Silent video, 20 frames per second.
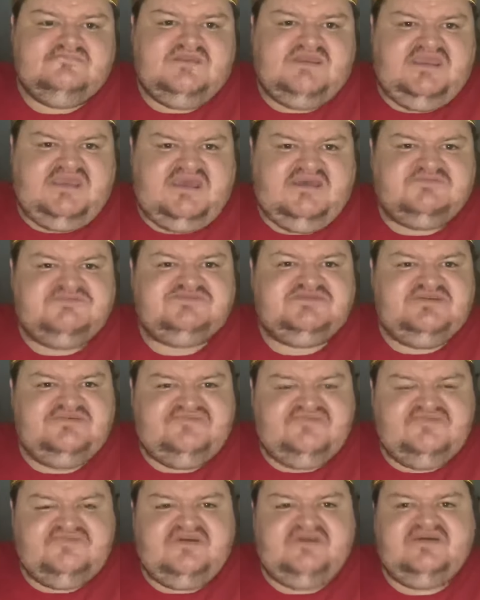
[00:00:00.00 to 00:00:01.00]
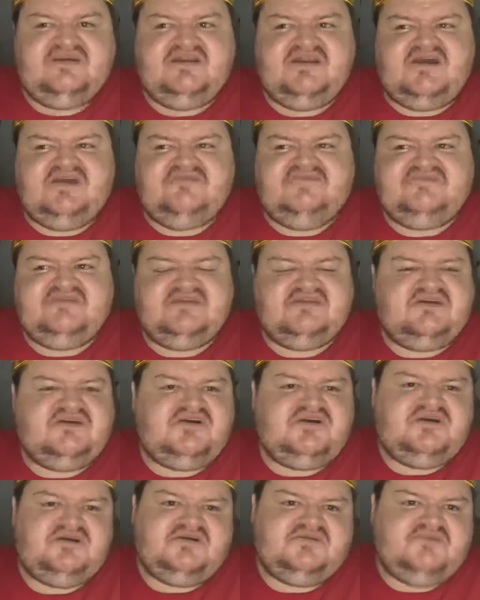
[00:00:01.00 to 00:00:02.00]
Yeah, I'm sure they feel very low, thinking,
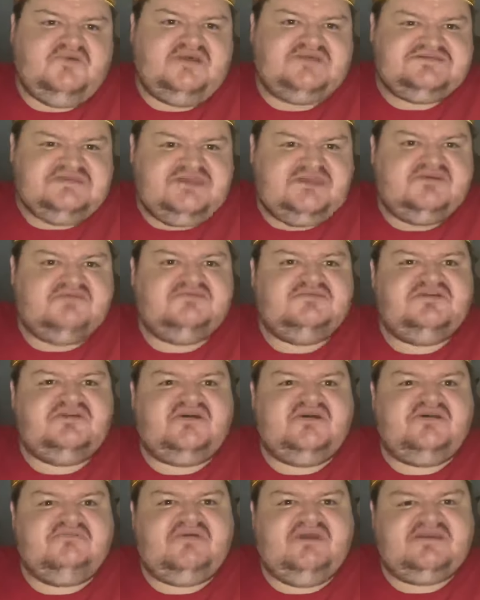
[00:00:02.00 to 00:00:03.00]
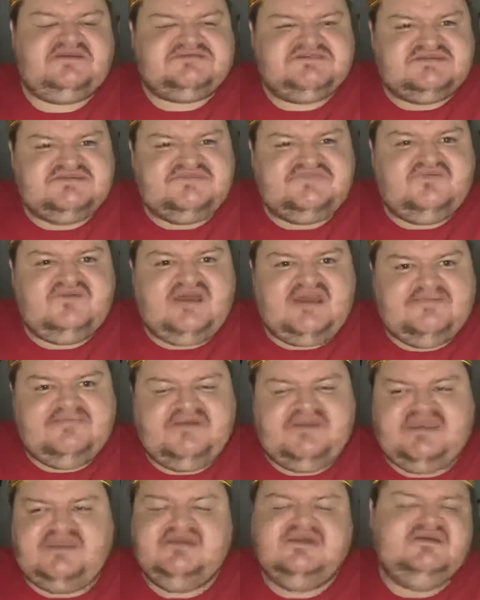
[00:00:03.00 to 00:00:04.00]
oh, where's Ian? You know, he makes us feel
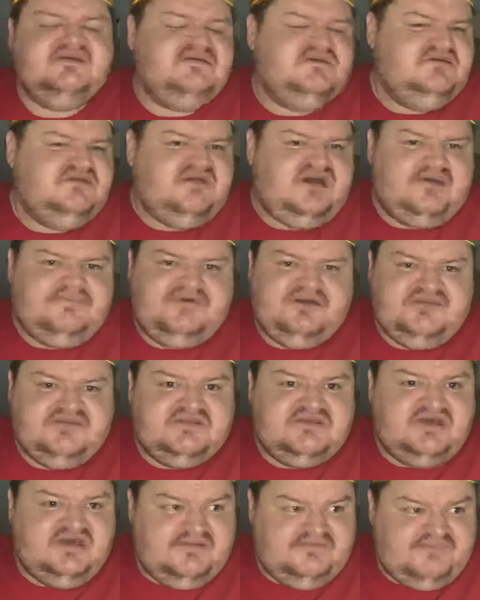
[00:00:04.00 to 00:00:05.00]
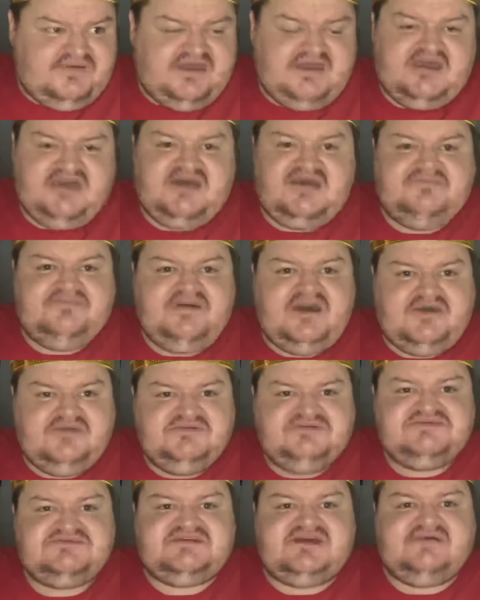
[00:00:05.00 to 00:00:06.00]
happy. I put a
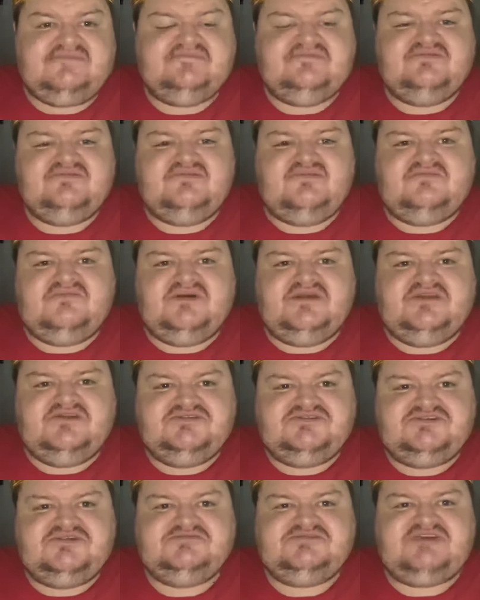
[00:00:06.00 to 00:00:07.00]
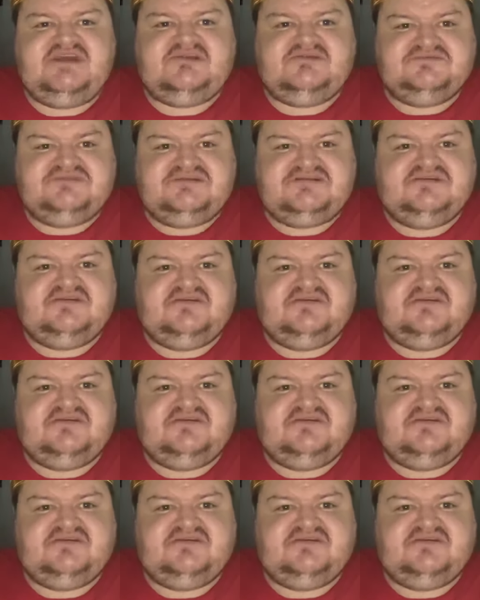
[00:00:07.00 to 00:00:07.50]
post up on my YouTube channel, didn't